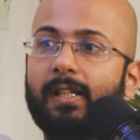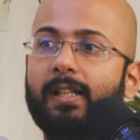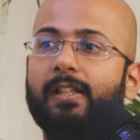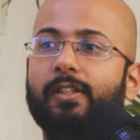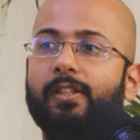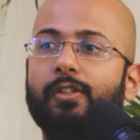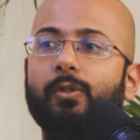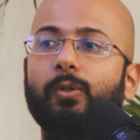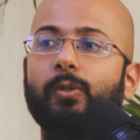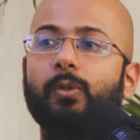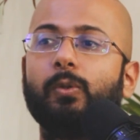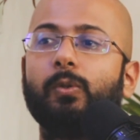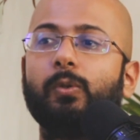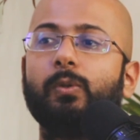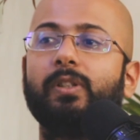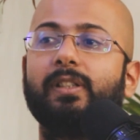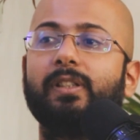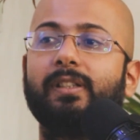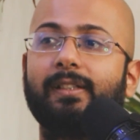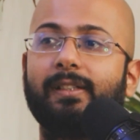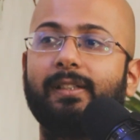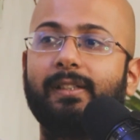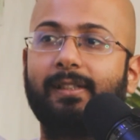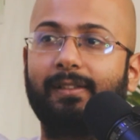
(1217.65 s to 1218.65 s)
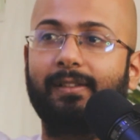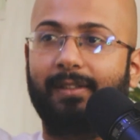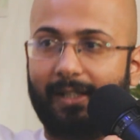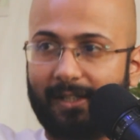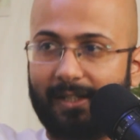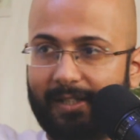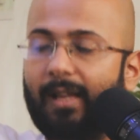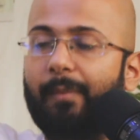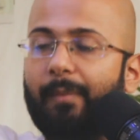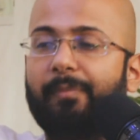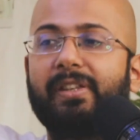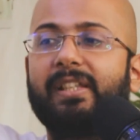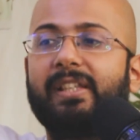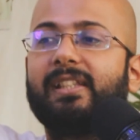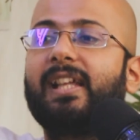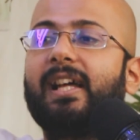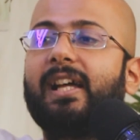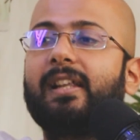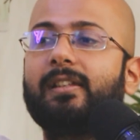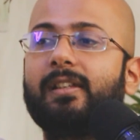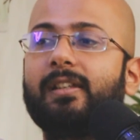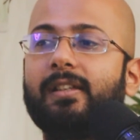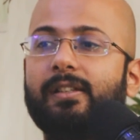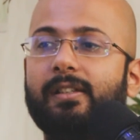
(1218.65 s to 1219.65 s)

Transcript: So, there is something that